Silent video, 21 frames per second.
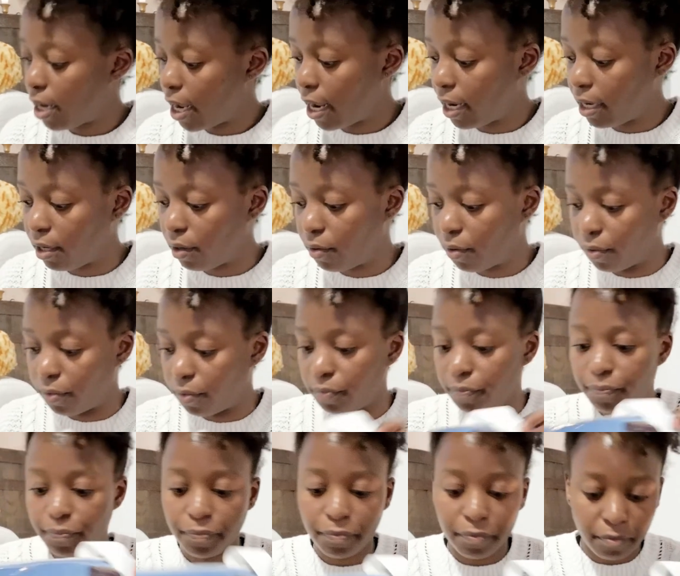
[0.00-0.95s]
Anyway,
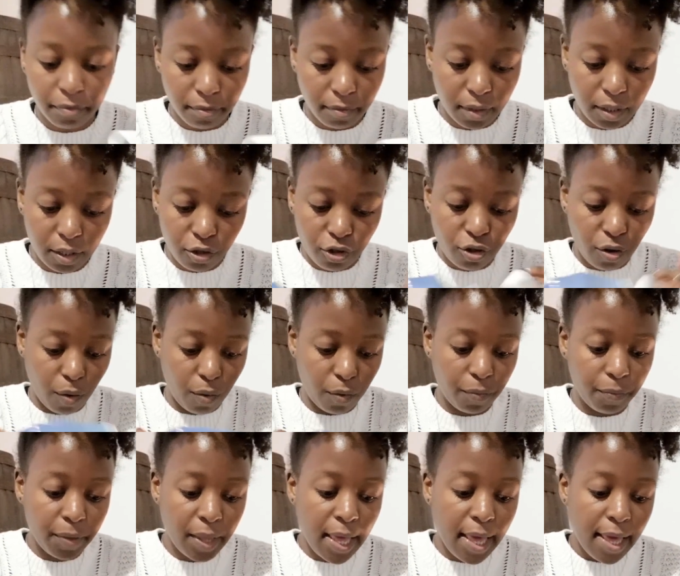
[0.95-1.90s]
so
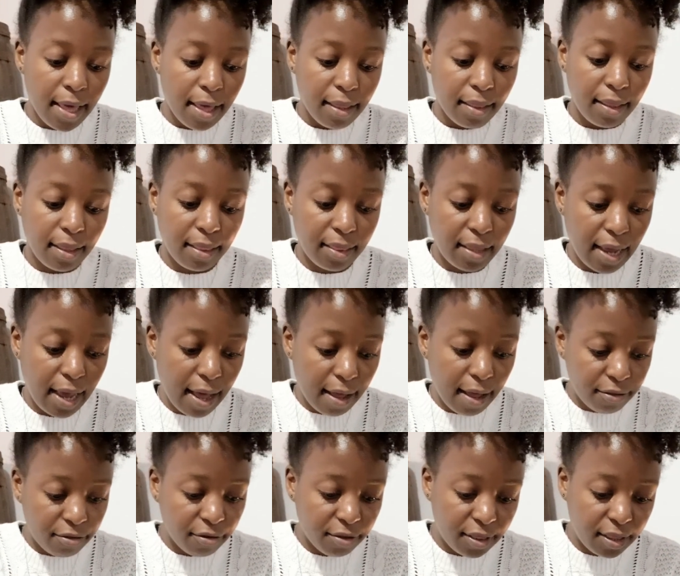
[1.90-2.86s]
then the
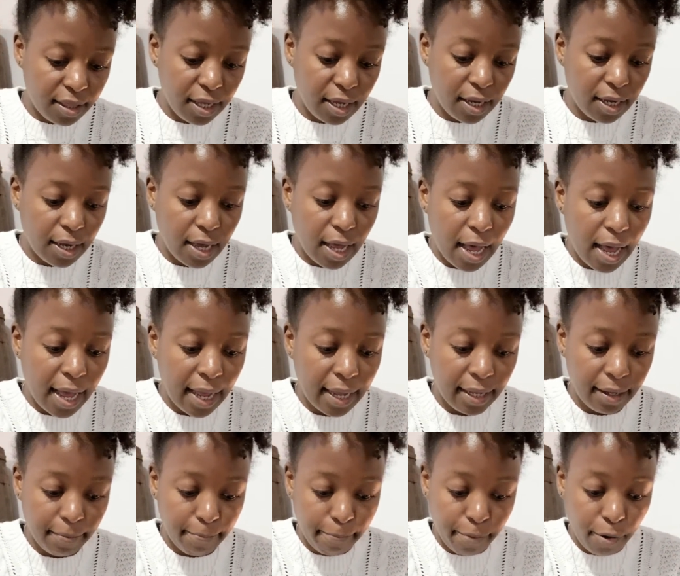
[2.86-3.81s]
other thing
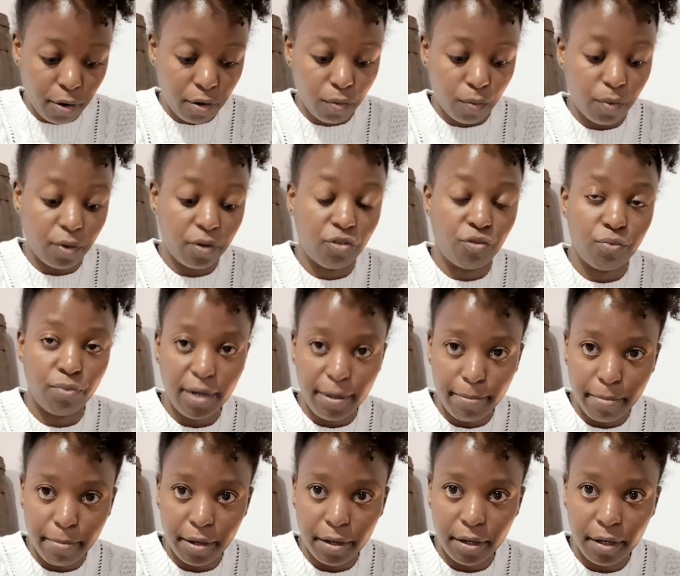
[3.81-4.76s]
I bought was
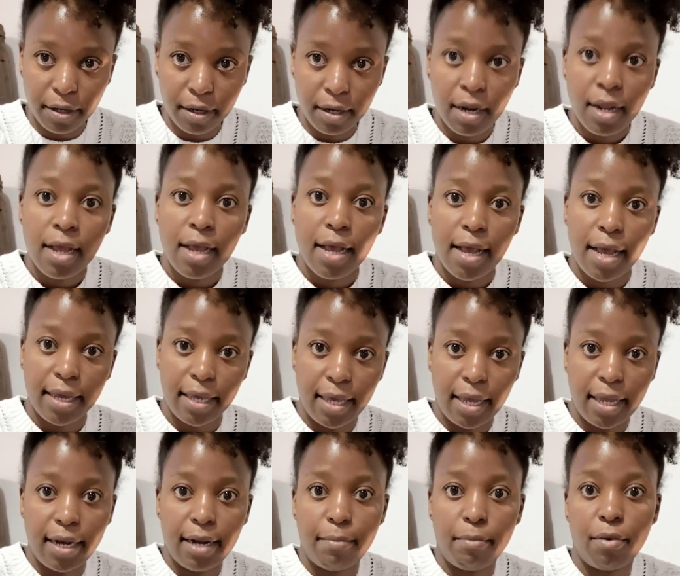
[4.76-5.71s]
ribbon.
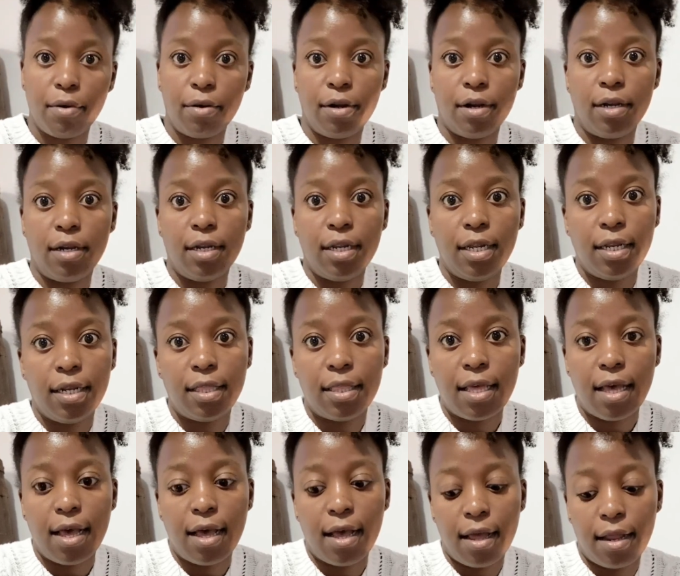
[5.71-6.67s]
Again, I'm gonna need
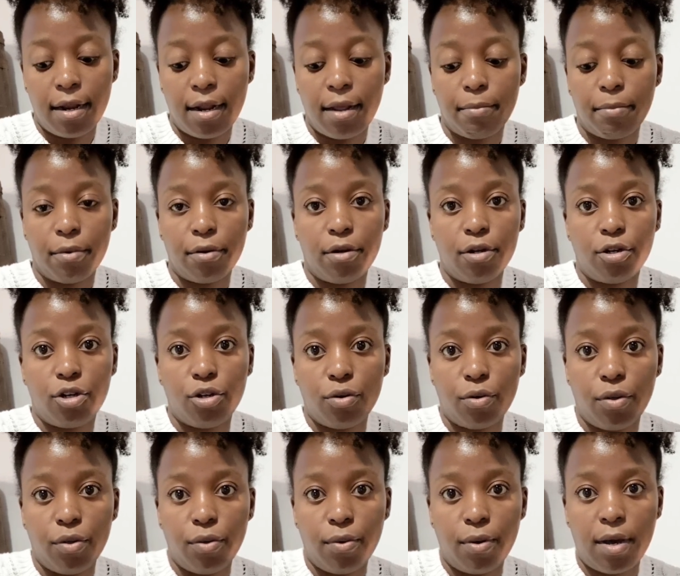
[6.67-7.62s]
that. I'm gonna
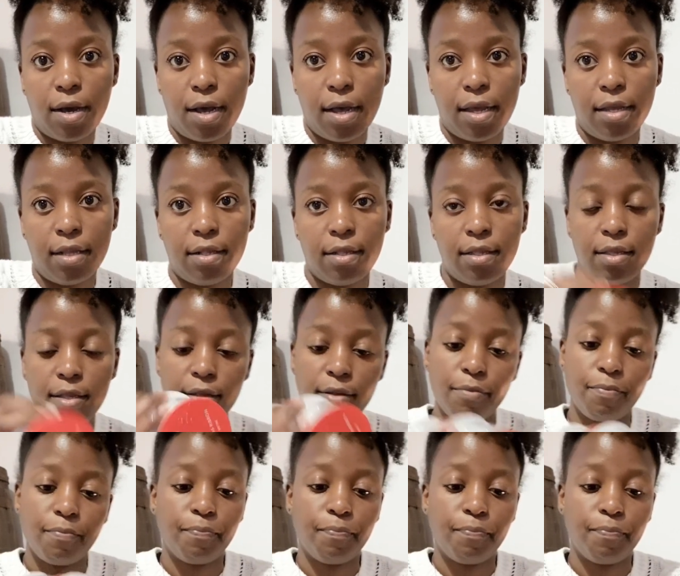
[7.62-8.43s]
show you guys.